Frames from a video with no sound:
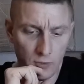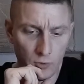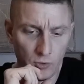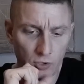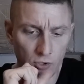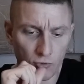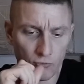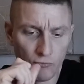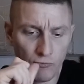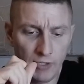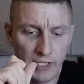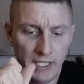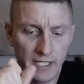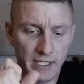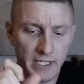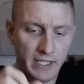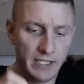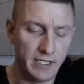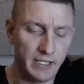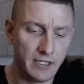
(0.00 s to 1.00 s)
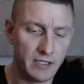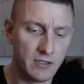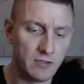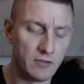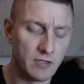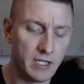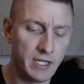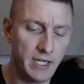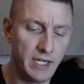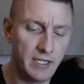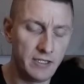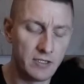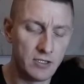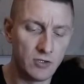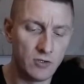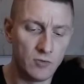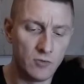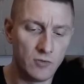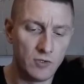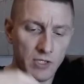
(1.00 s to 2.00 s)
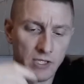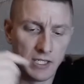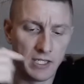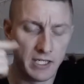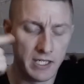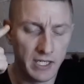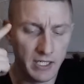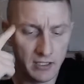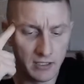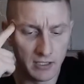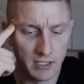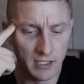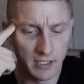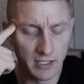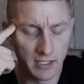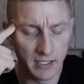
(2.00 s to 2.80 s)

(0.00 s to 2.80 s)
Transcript: your reading. Okay, so guilt,